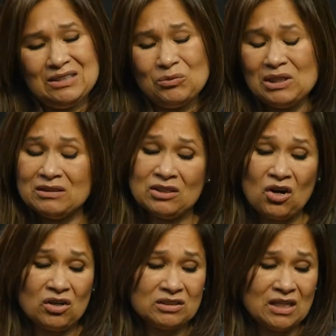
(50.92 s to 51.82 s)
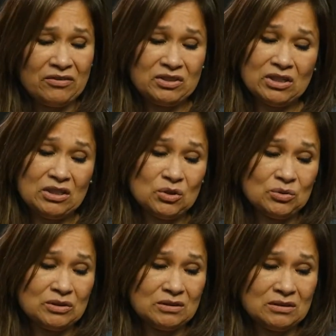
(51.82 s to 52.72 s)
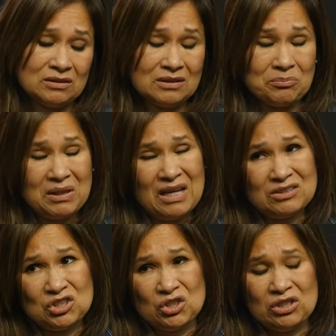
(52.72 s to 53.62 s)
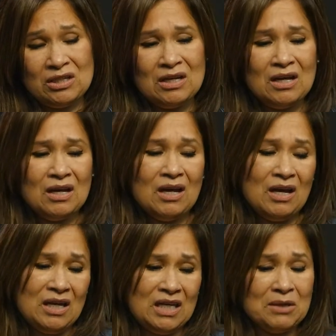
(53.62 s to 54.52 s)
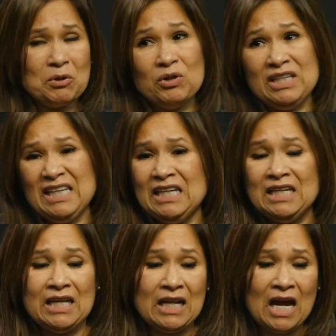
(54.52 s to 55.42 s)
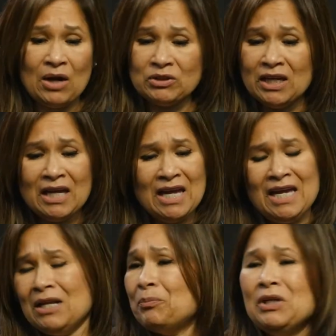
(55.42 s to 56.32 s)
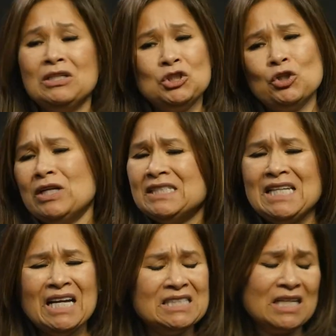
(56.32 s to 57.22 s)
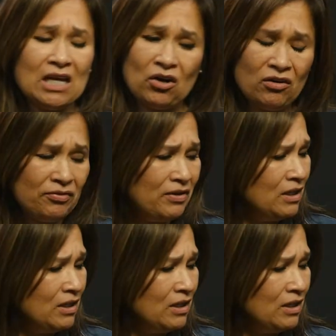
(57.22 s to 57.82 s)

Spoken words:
Well, not after I used the plunger. He kept going in and out, and I'm pretty sure I sucked his head off.